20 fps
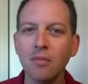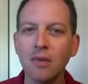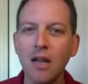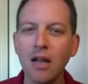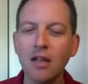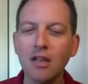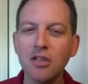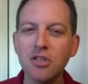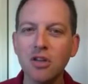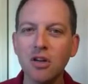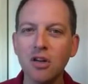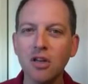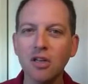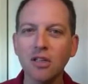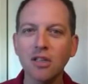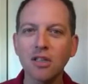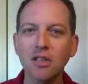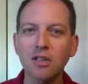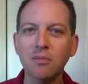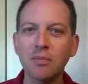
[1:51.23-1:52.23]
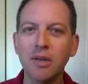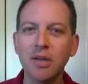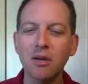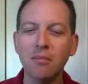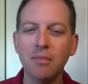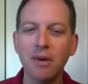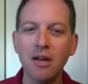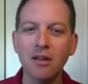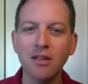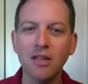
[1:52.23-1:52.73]
Now let's talk a little bit
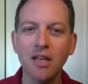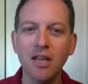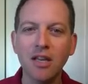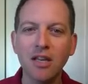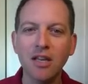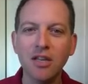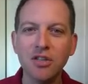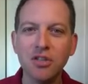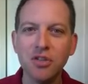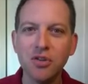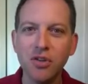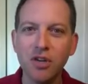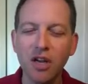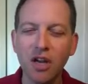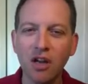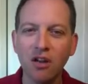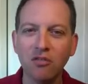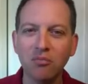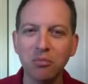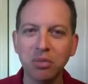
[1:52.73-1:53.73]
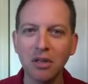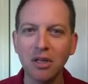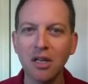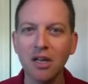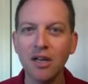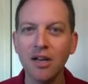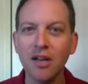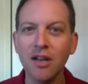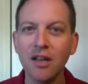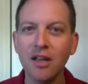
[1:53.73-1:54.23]
about the history of
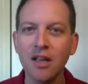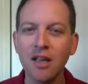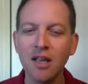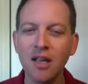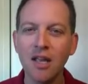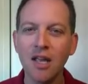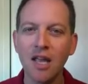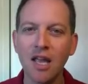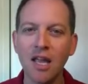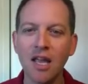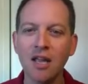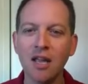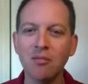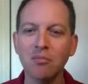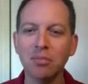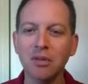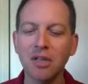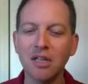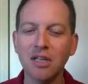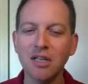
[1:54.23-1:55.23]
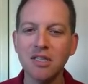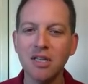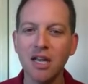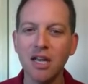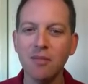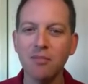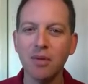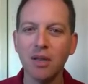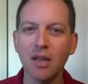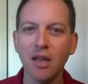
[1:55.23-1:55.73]
blood and blood
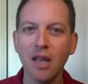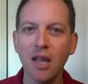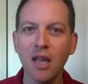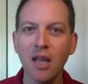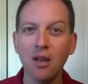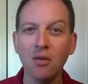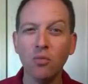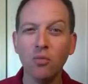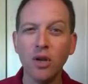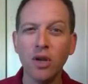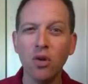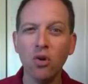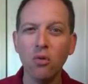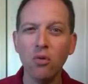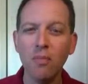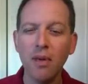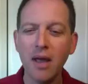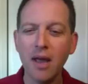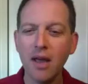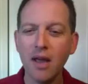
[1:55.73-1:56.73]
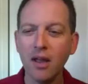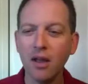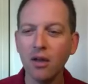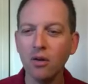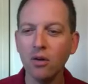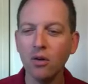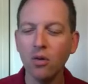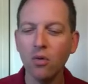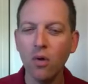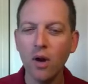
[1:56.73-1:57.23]
typing. And we go back
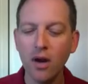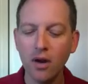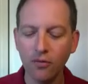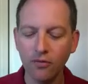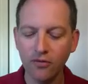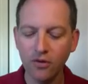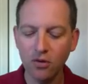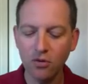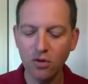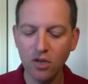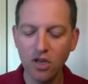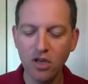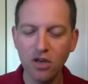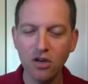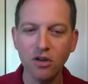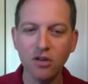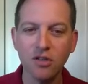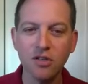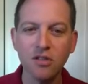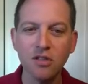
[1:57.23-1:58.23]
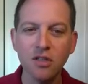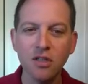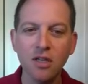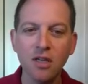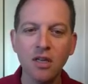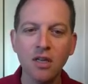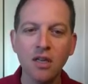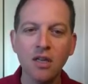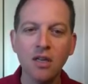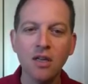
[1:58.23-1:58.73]
quite a few years
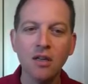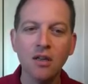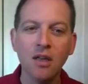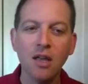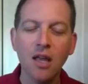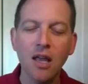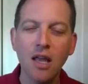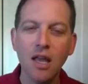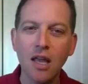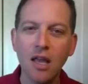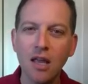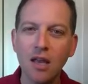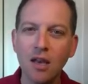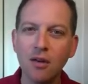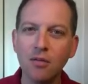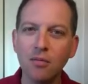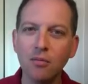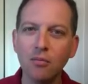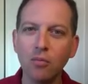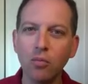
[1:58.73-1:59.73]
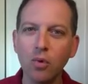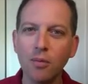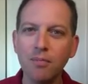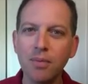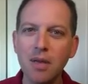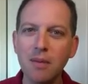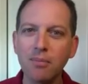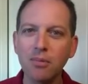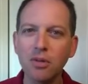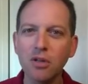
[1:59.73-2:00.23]
and what
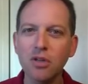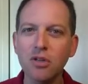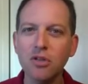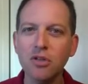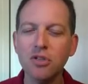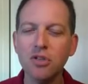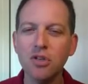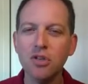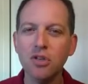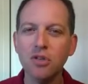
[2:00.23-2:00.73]
people used to